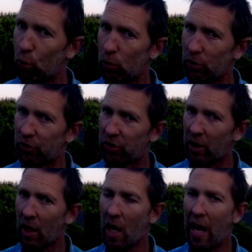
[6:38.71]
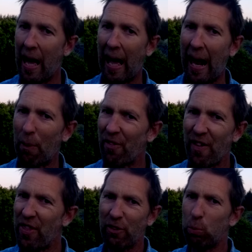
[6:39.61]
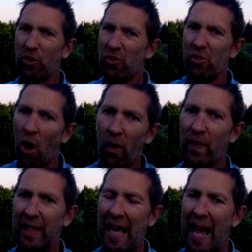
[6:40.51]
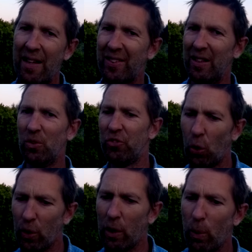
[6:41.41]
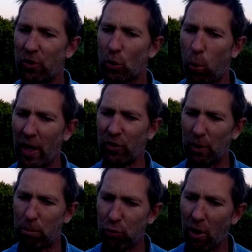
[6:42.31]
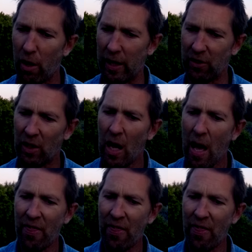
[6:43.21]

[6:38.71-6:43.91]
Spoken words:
However, this was not the case, and Adorno was quite surprised that actually